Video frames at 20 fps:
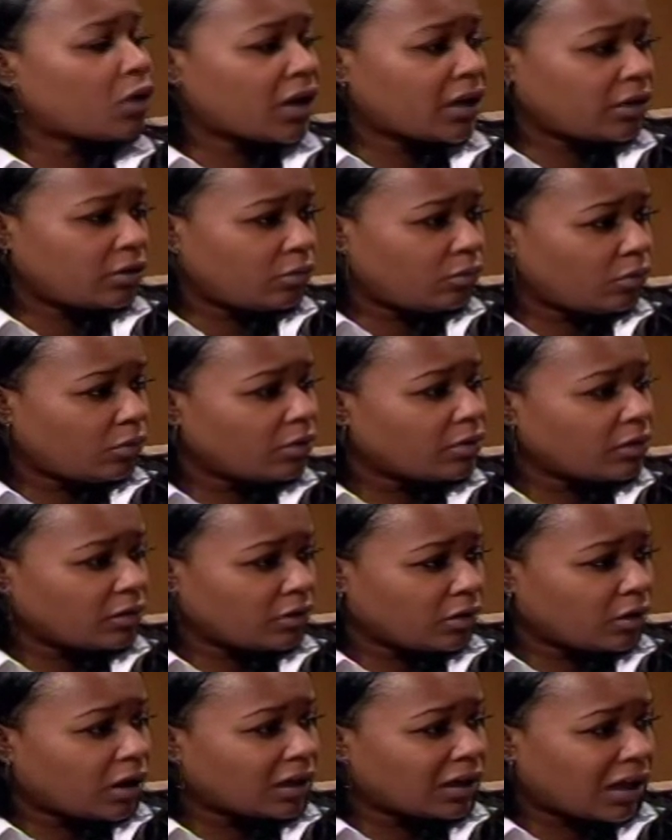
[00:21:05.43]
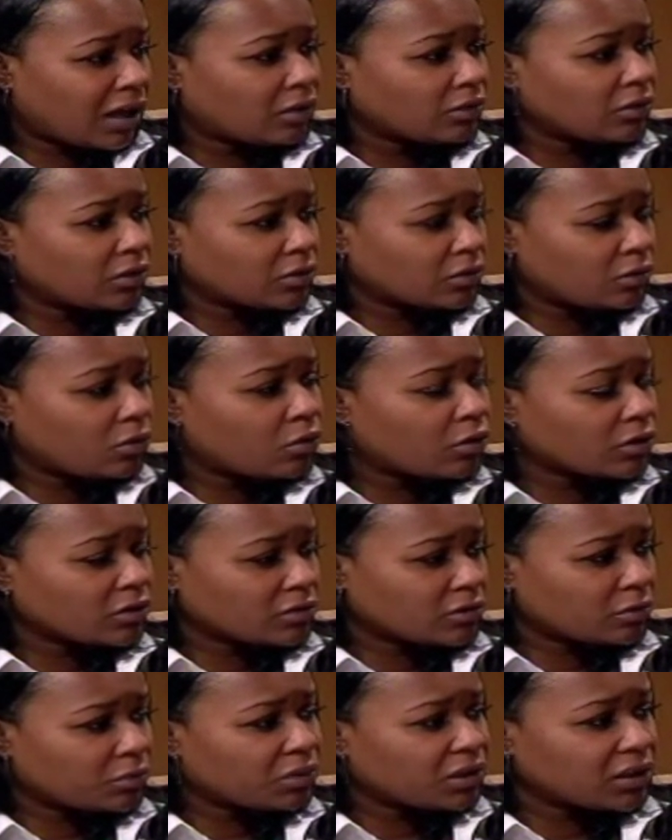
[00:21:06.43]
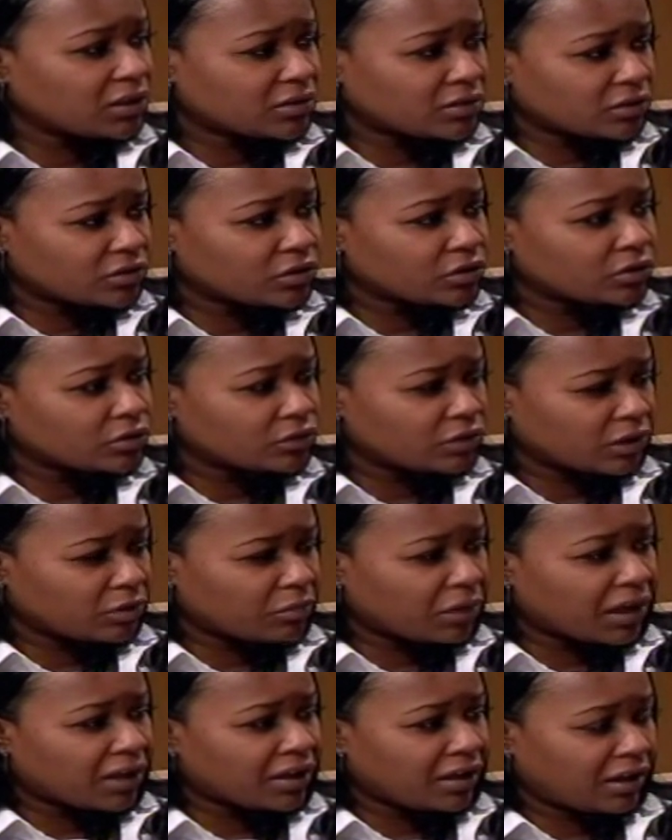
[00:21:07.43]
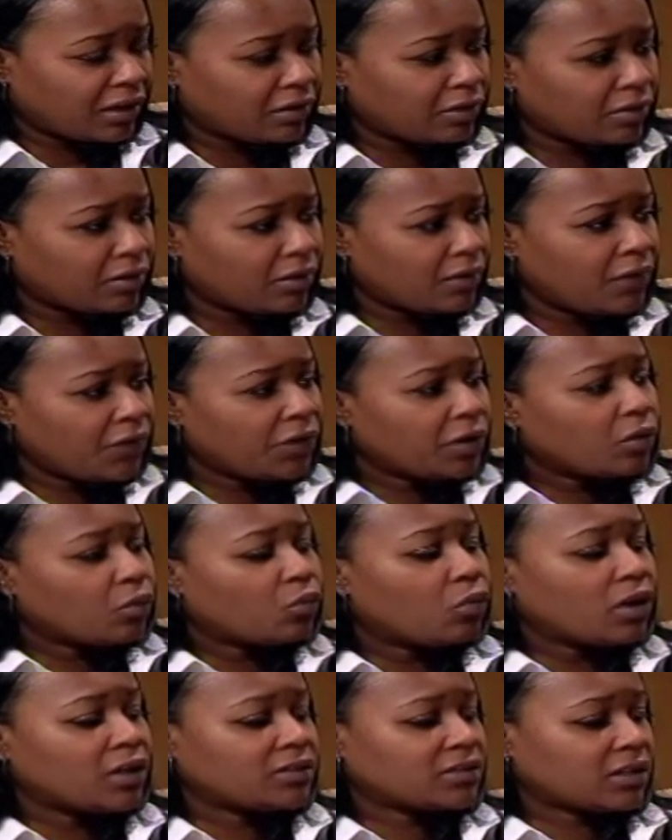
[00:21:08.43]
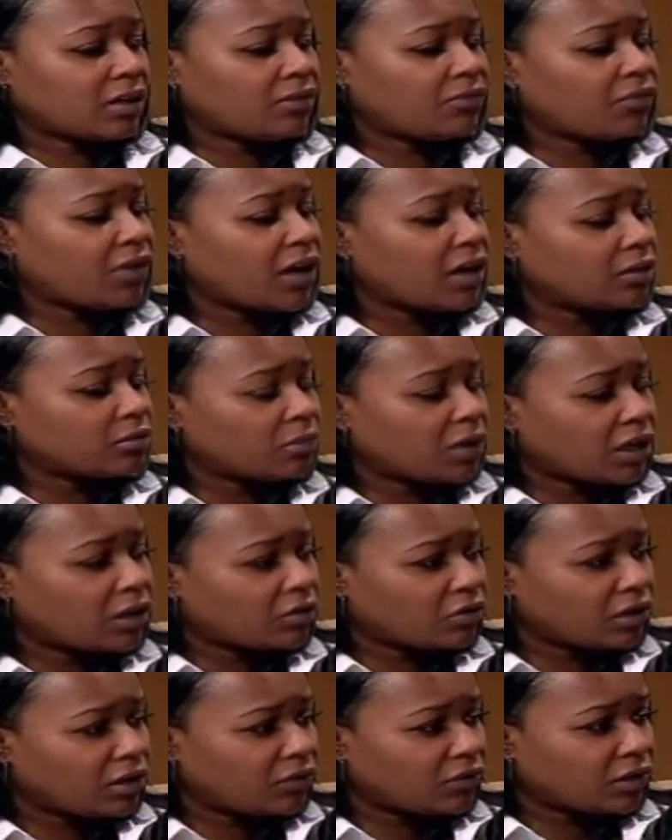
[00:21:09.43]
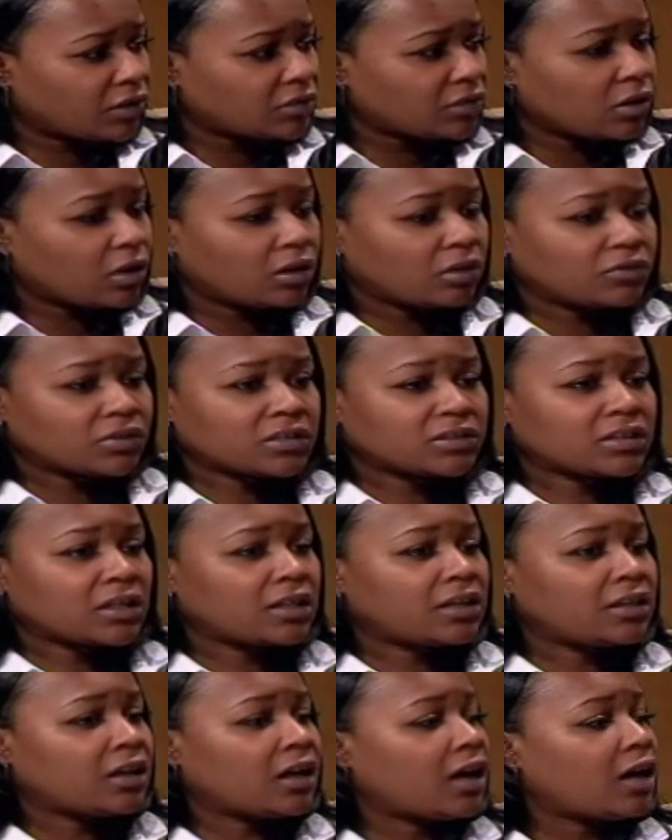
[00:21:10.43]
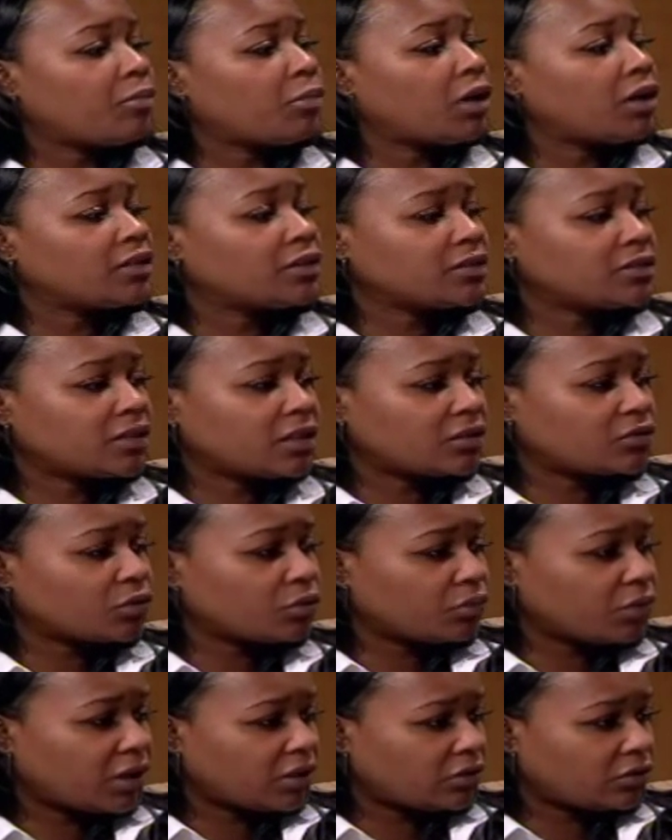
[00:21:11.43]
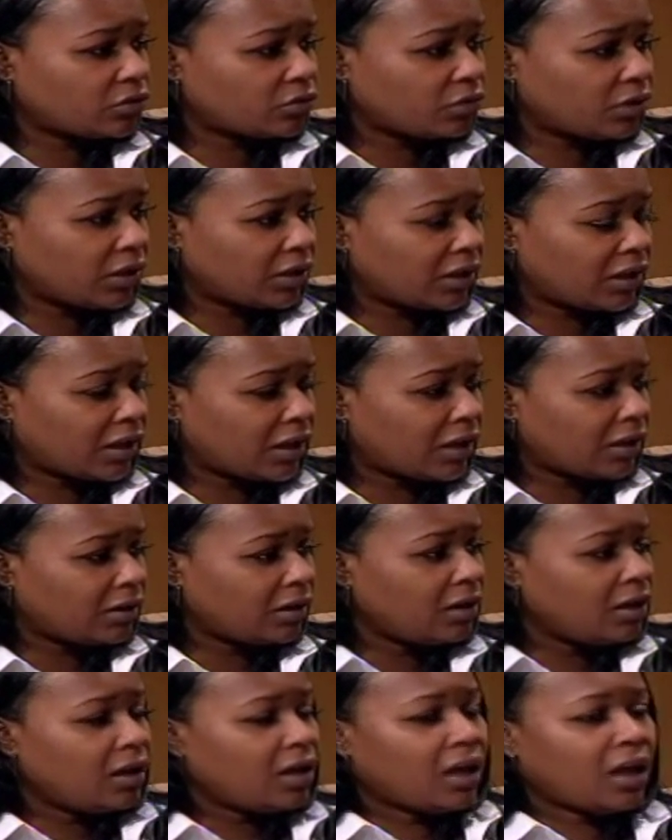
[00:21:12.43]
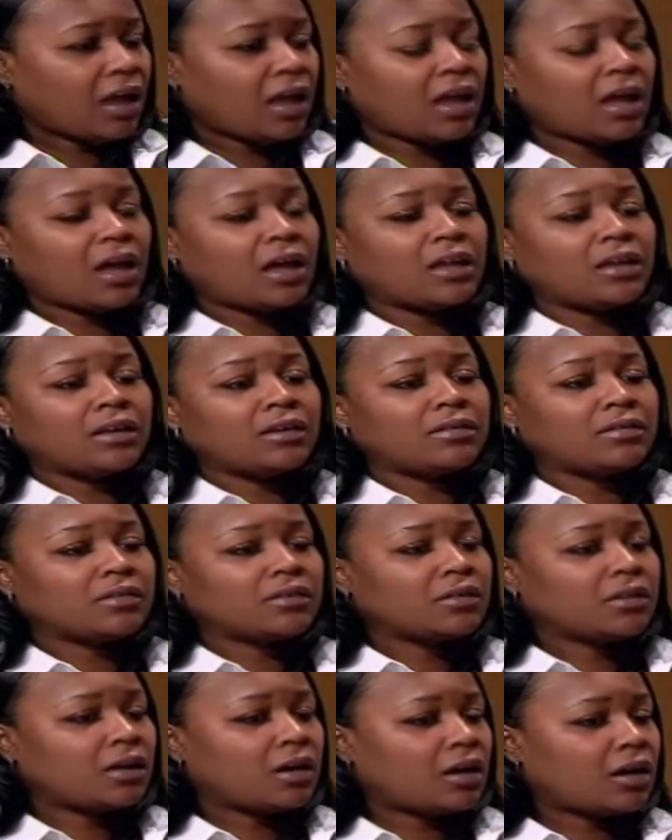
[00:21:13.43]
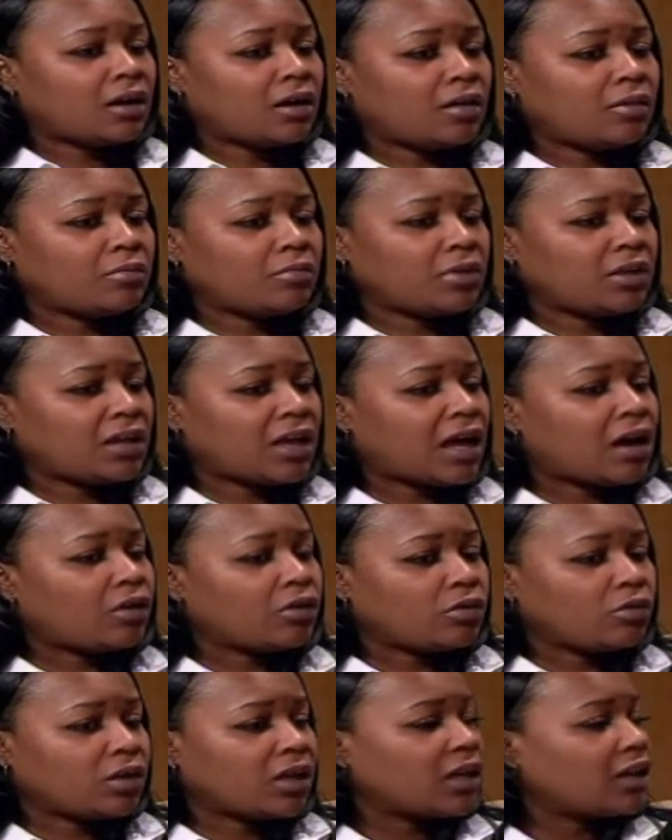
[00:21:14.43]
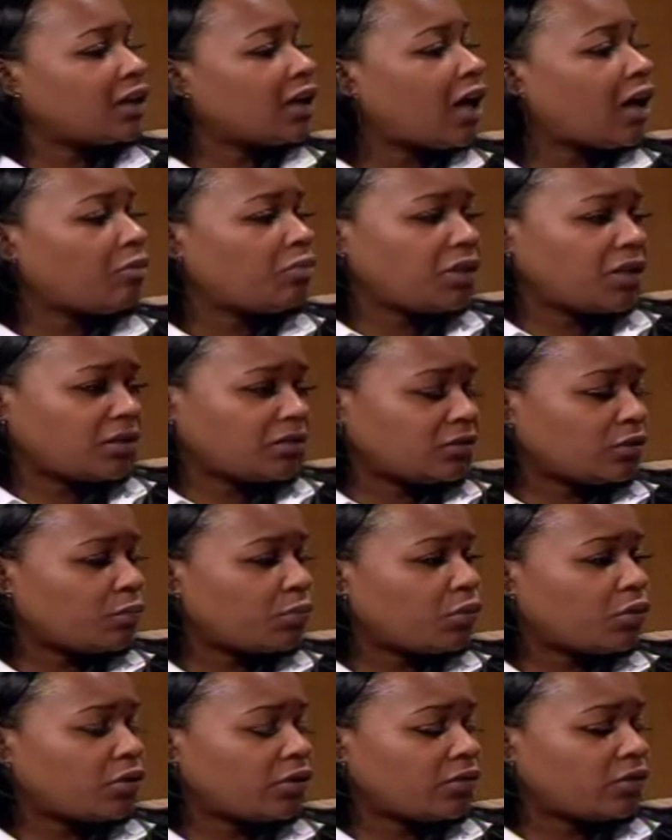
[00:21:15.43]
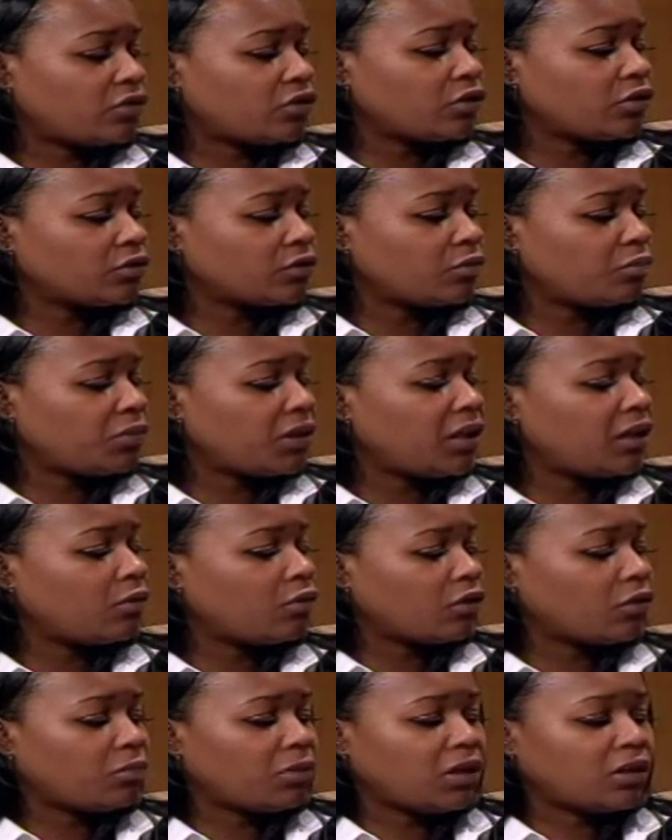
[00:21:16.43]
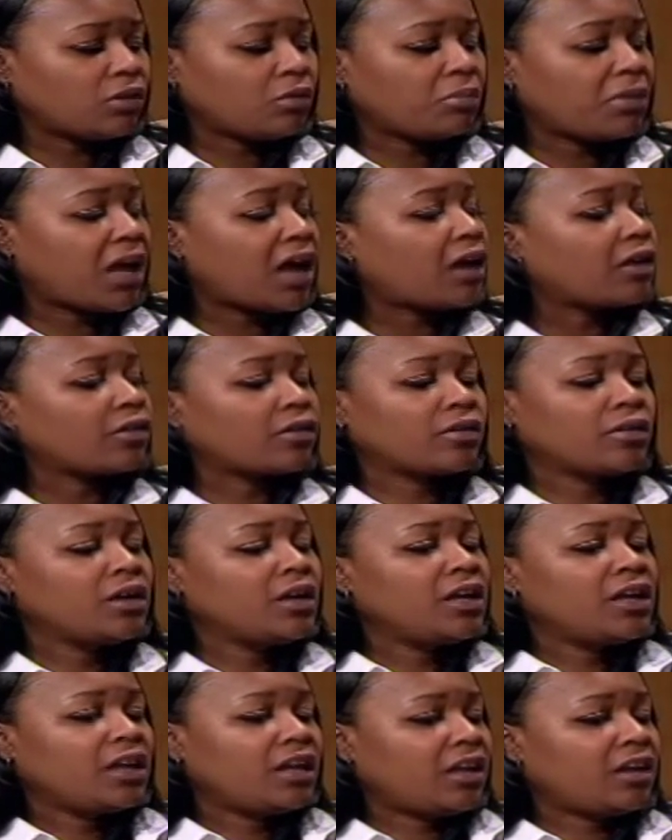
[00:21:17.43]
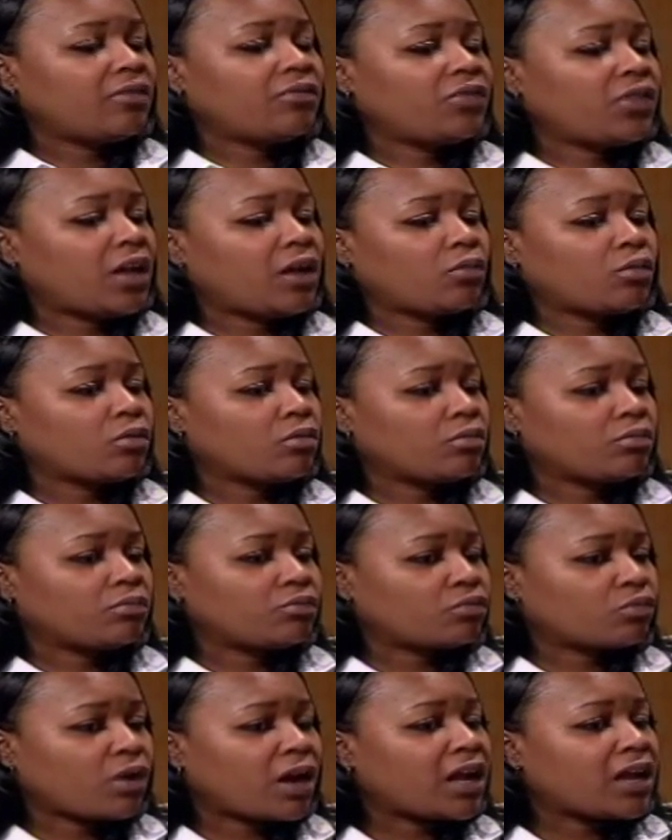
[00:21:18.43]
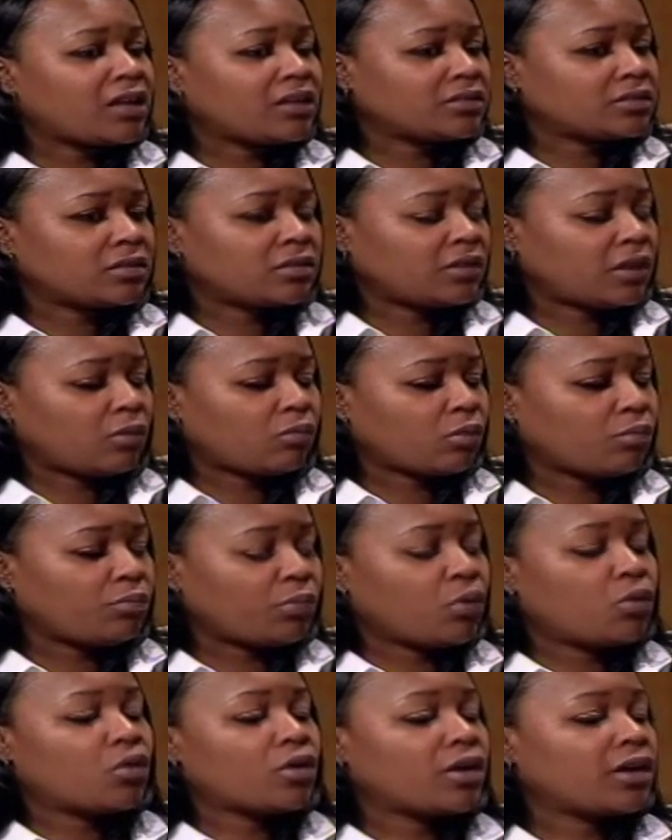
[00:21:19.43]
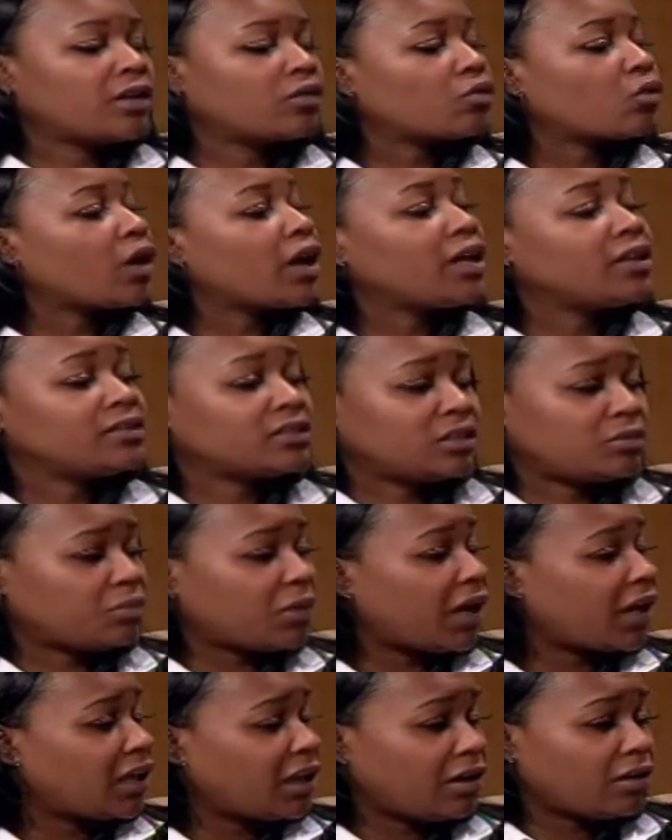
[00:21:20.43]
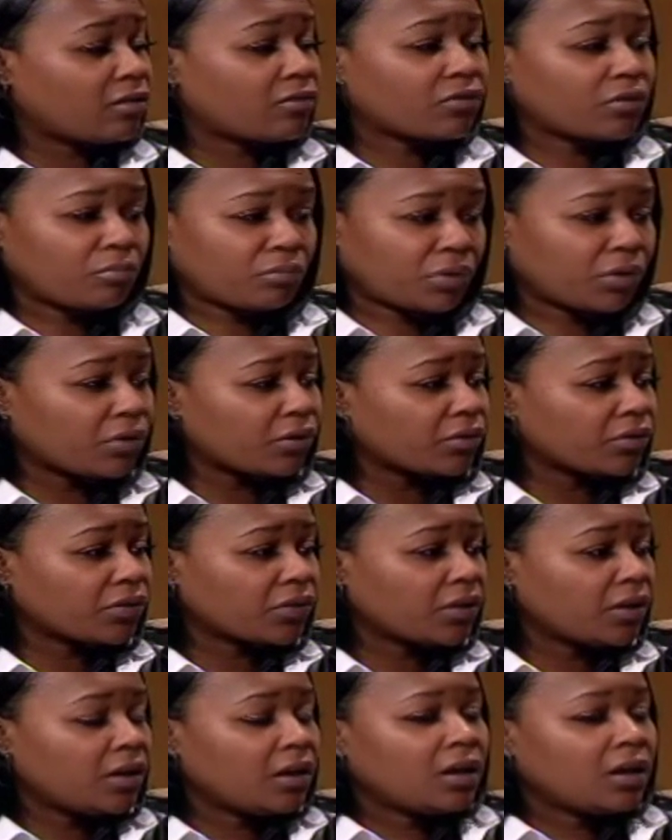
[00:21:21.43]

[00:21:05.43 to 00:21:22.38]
you allowed the courts to place the children in my care once I filed my grievance, all of a sudden I'm on the central registry again, and um, now you cannot be in support of the children being with me, no matter if they were raised, they were born and raised in my care from birth.